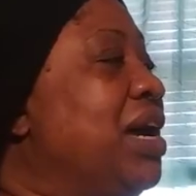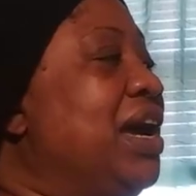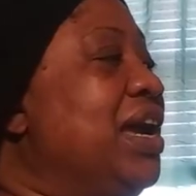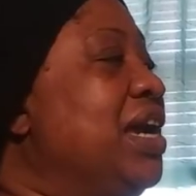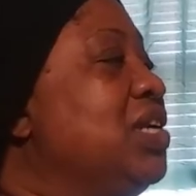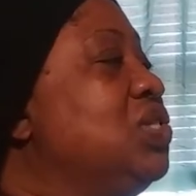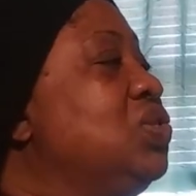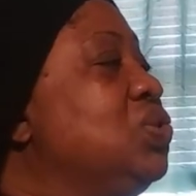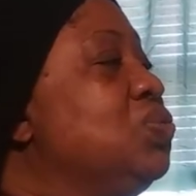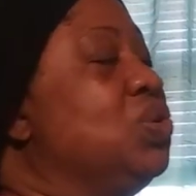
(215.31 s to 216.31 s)
I had to
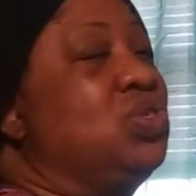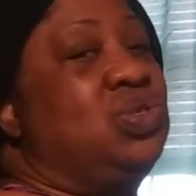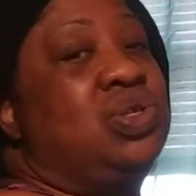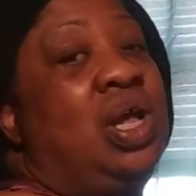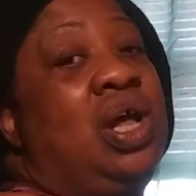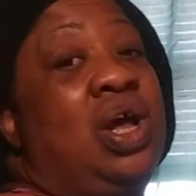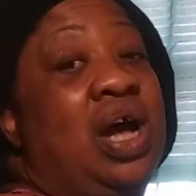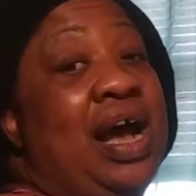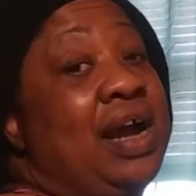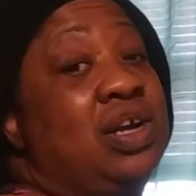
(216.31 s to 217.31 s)
do a,
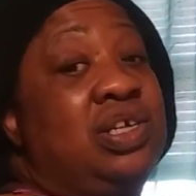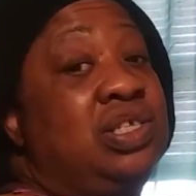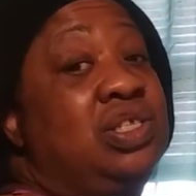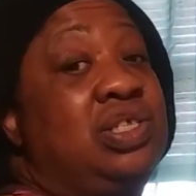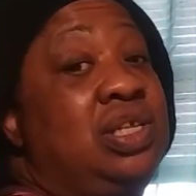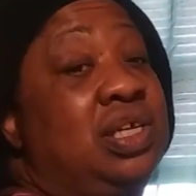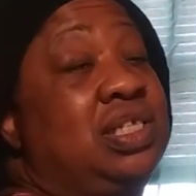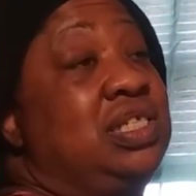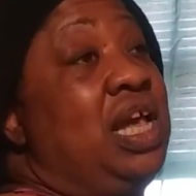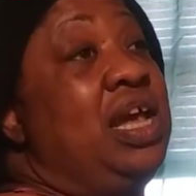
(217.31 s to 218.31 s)
I couldn't
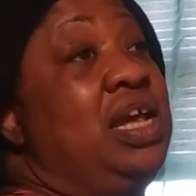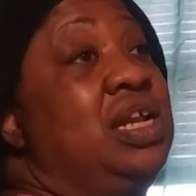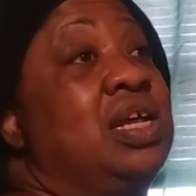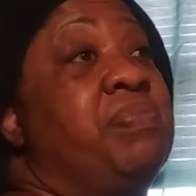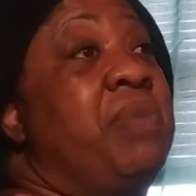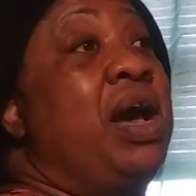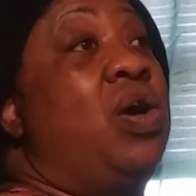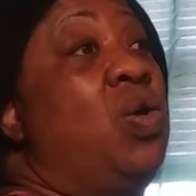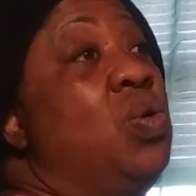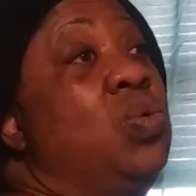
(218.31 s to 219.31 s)
stay the, my
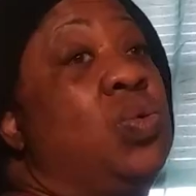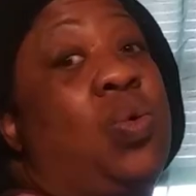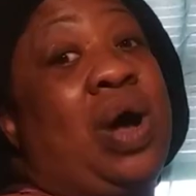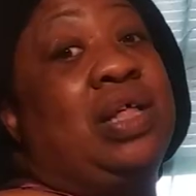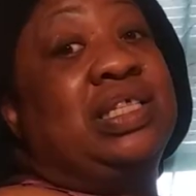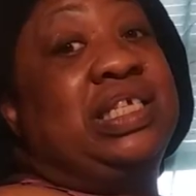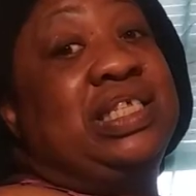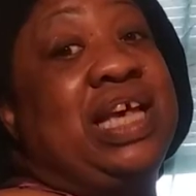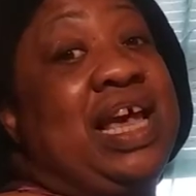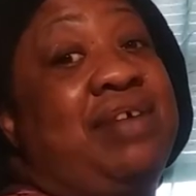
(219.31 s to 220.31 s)
whole quality
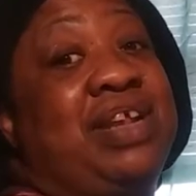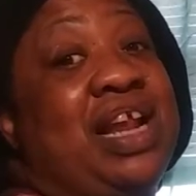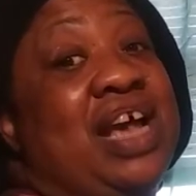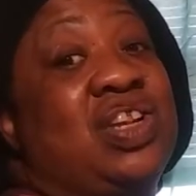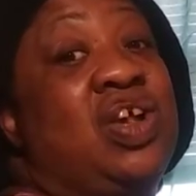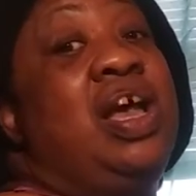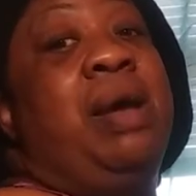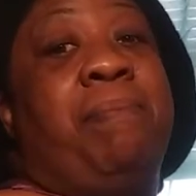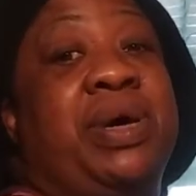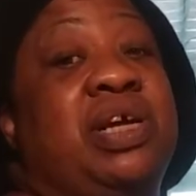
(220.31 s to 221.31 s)
time that I,
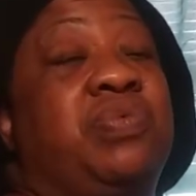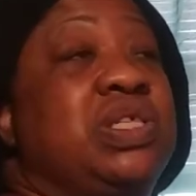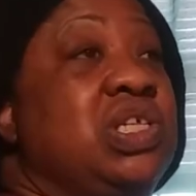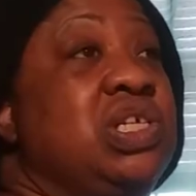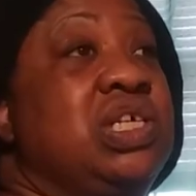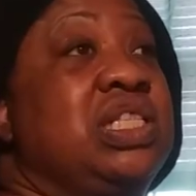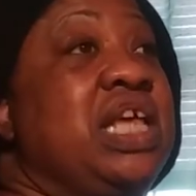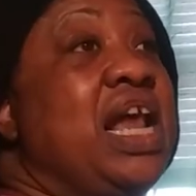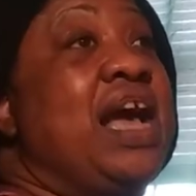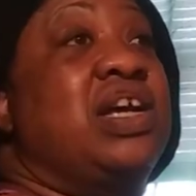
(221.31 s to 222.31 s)
but it was good
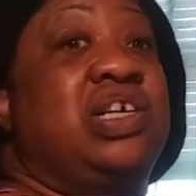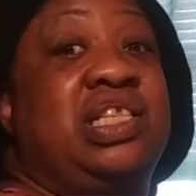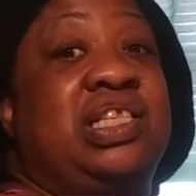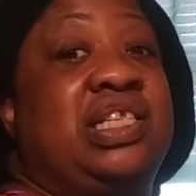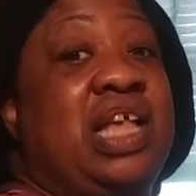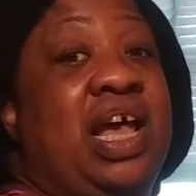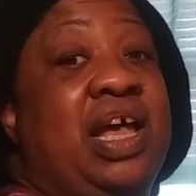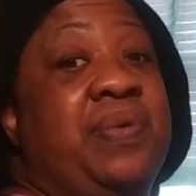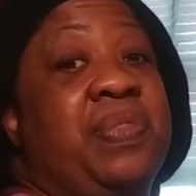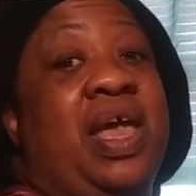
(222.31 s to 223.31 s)
that I couldn't stay.